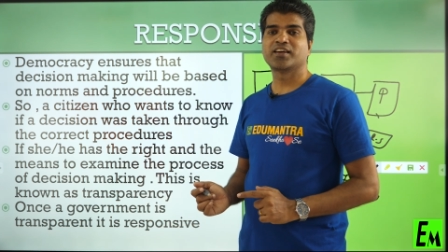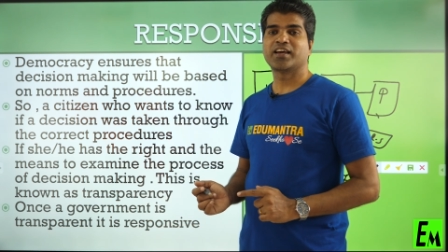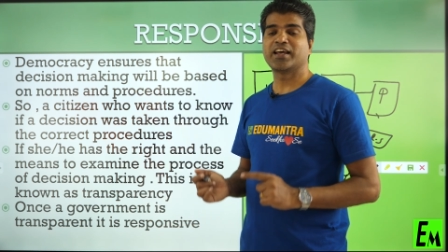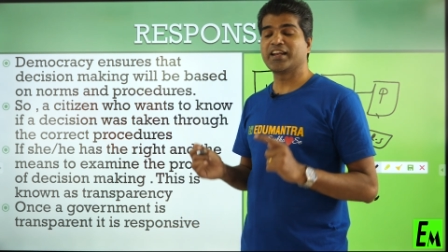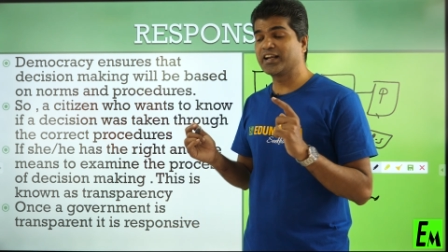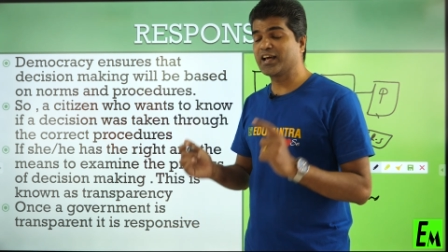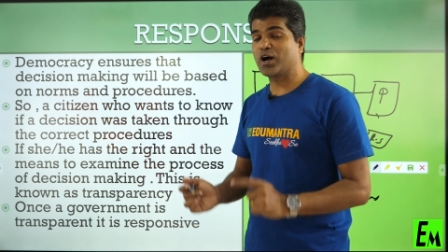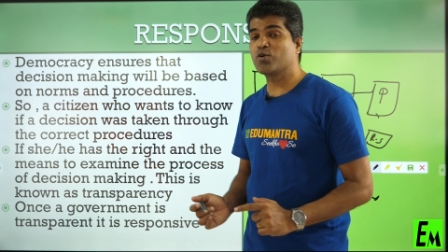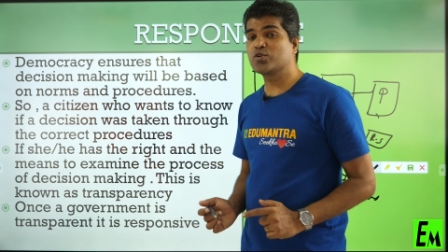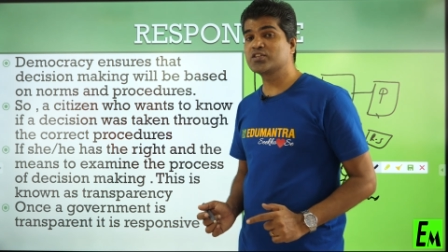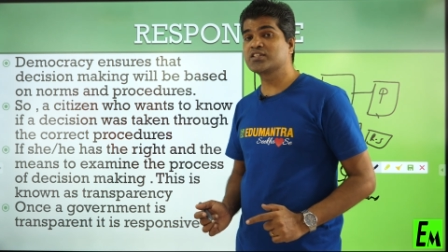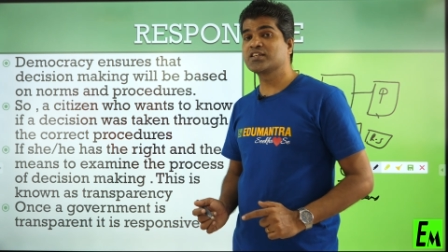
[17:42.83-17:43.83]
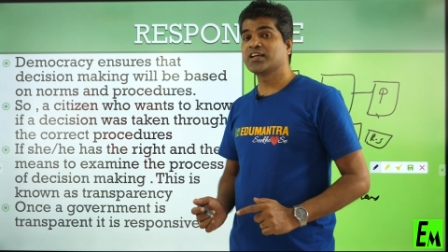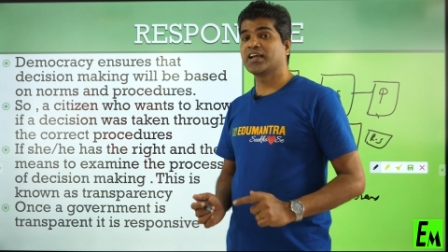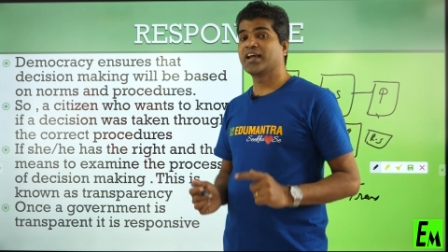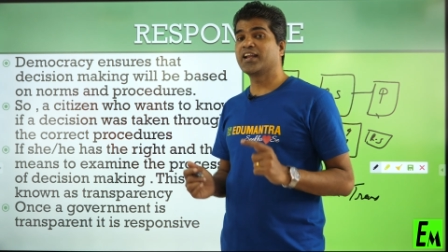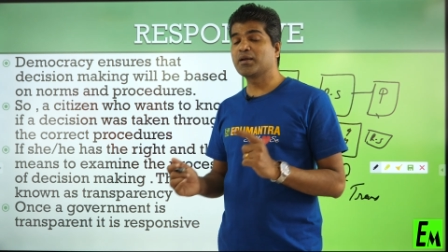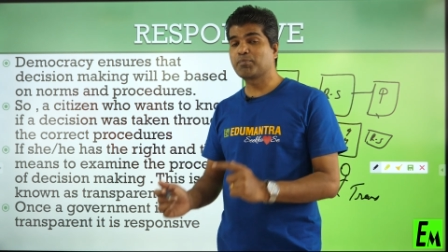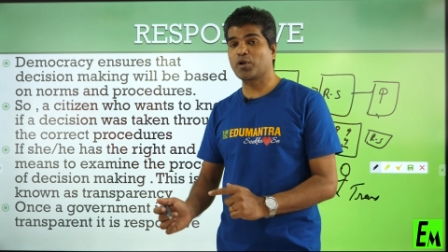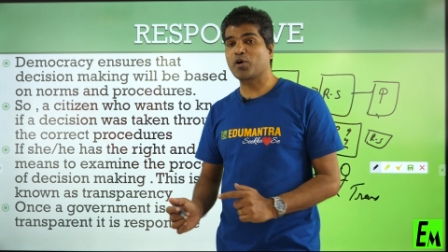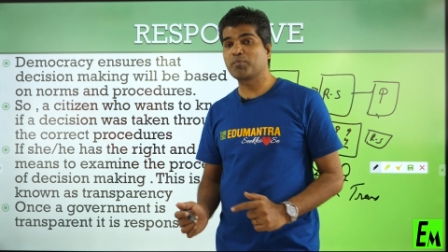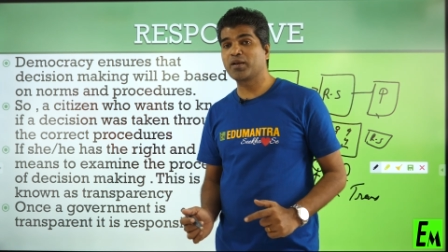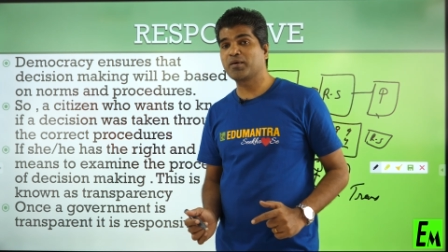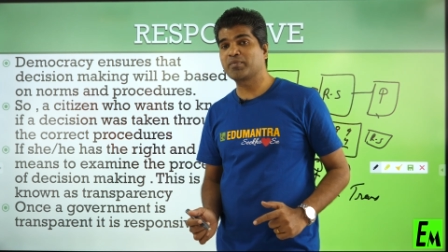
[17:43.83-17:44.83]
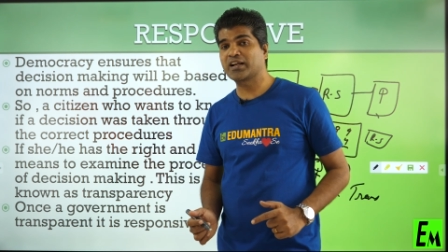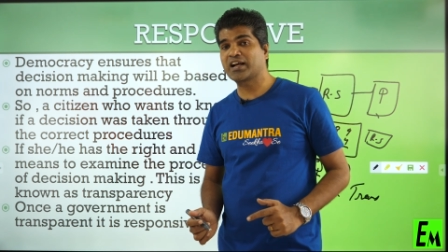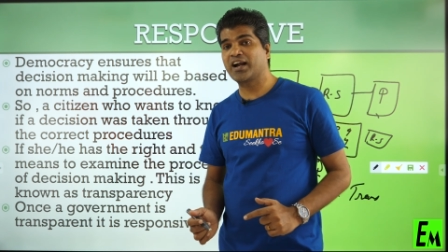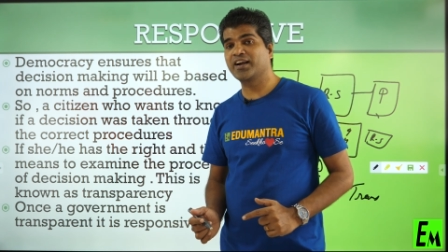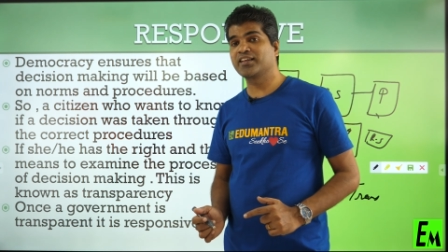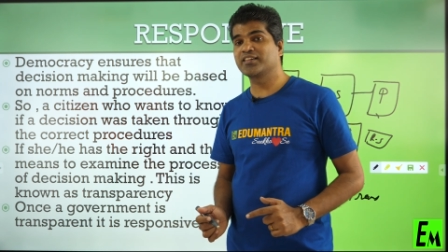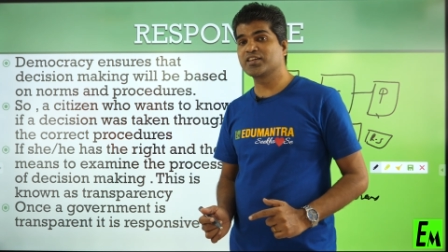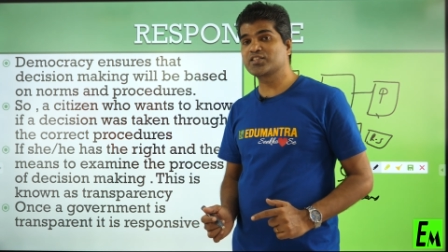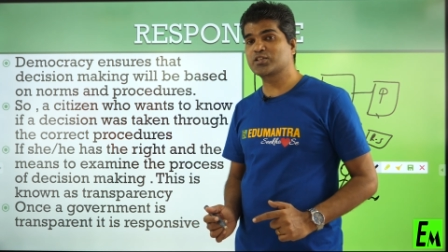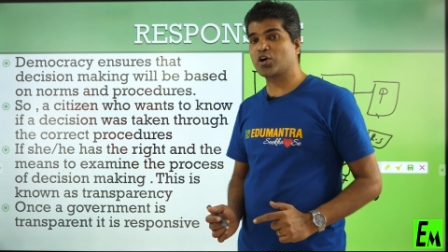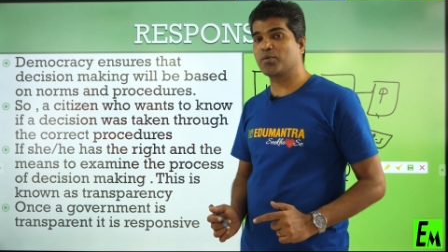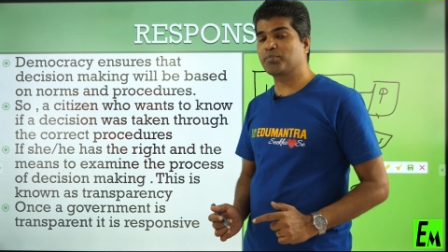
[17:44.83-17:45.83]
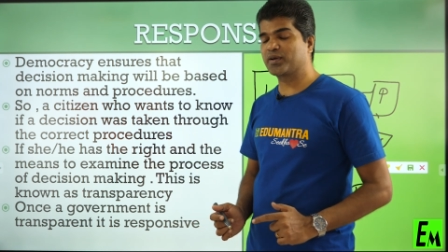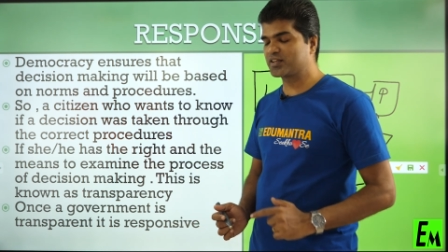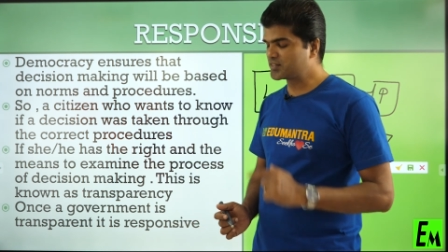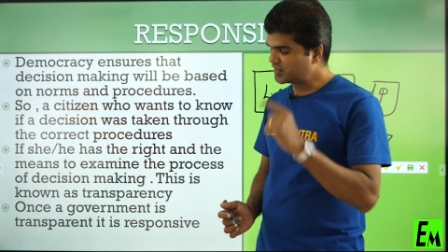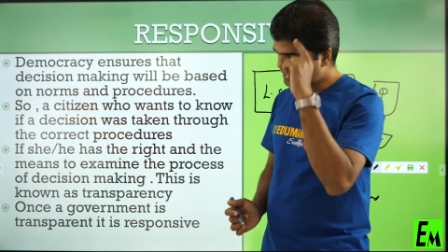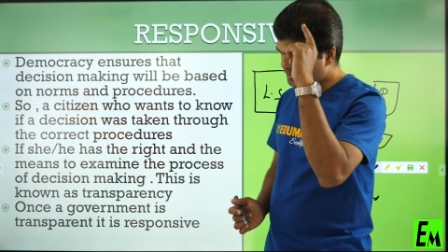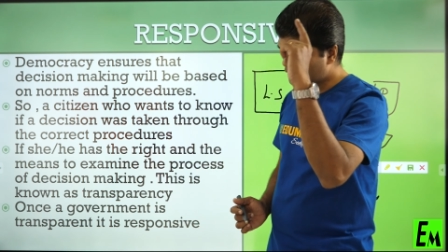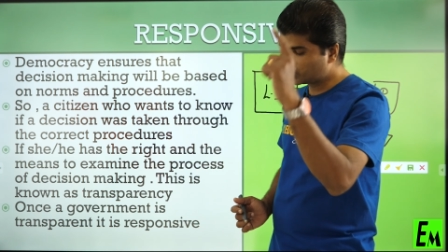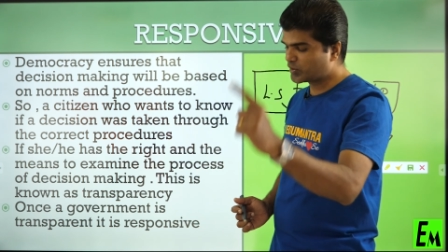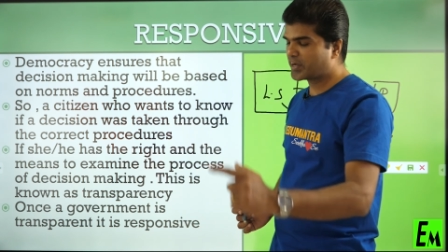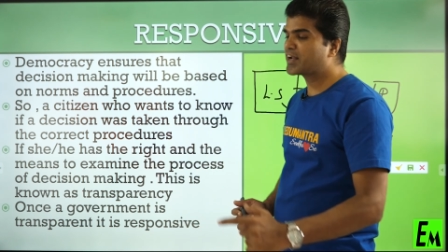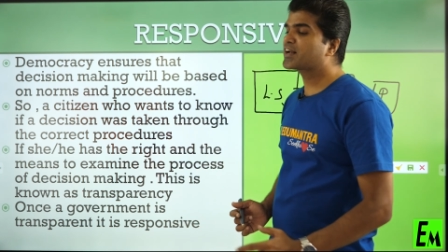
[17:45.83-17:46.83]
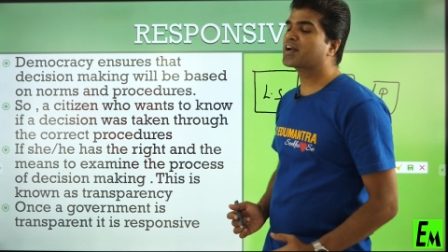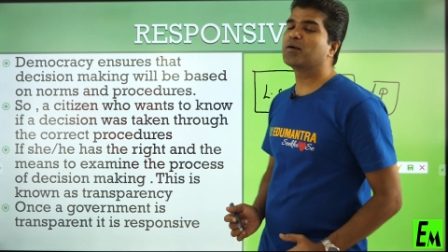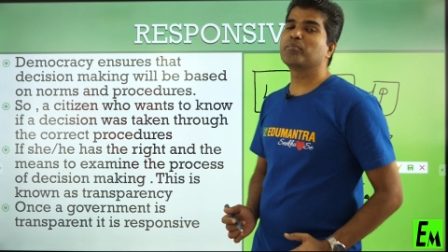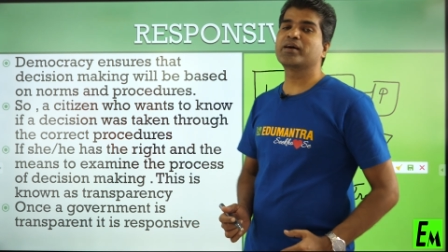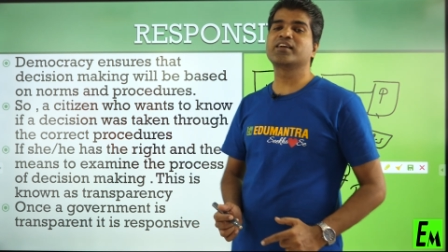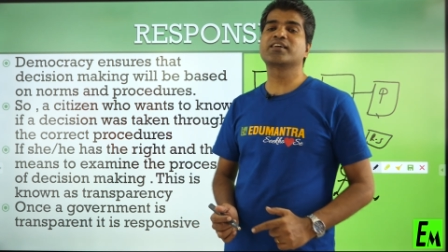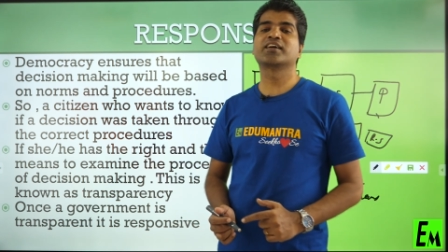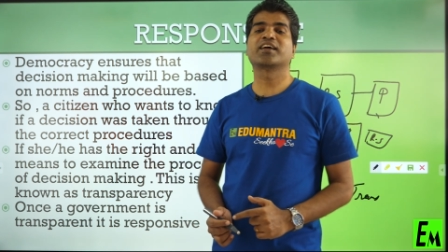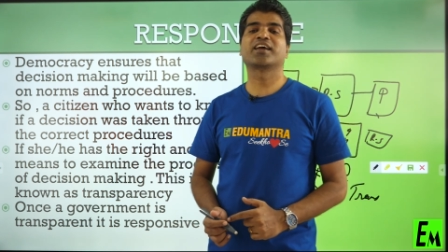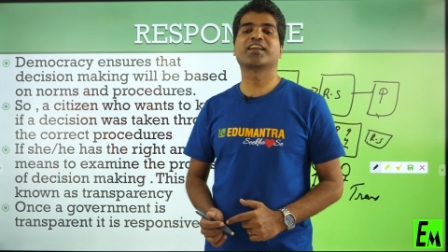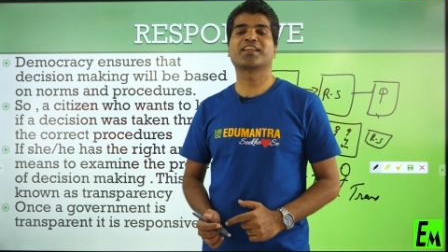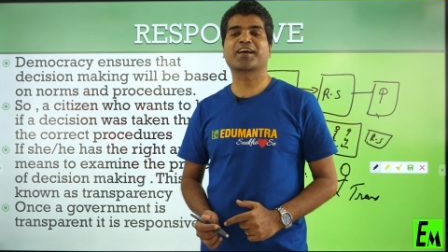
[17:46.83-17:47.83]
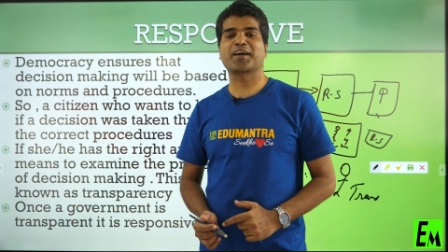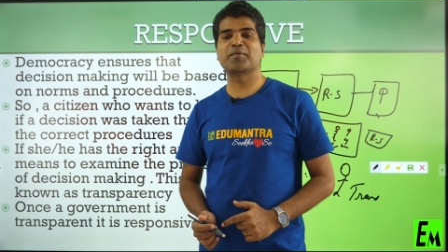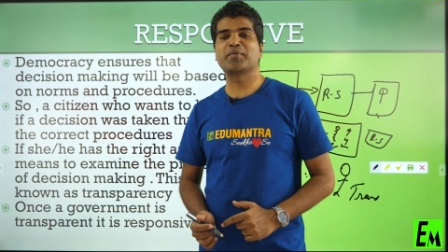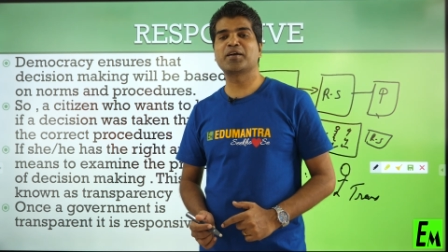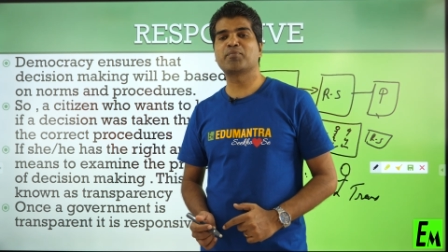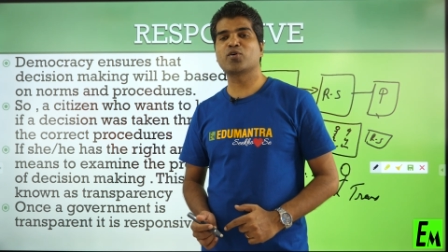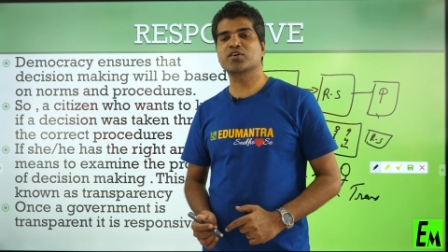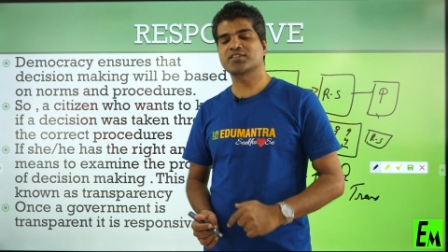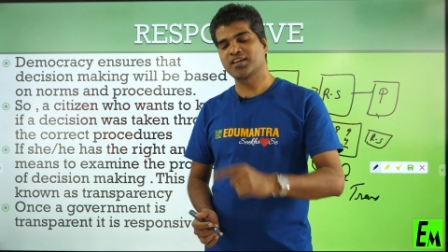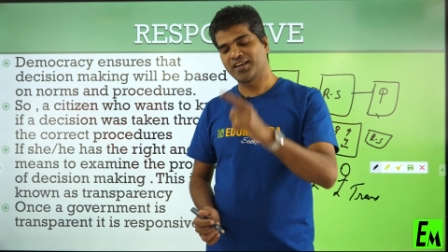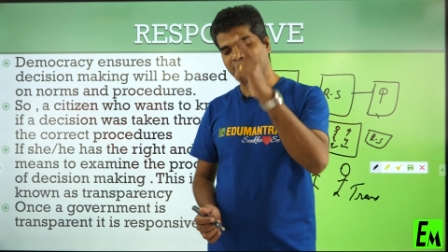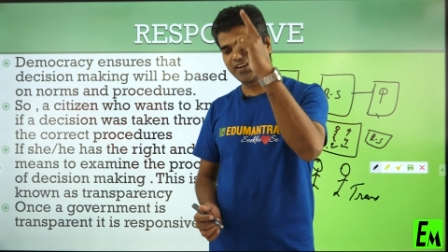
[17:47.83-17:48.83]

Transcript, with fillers: Any doubts? Any problem regarding these topics, you can comment in the comment box.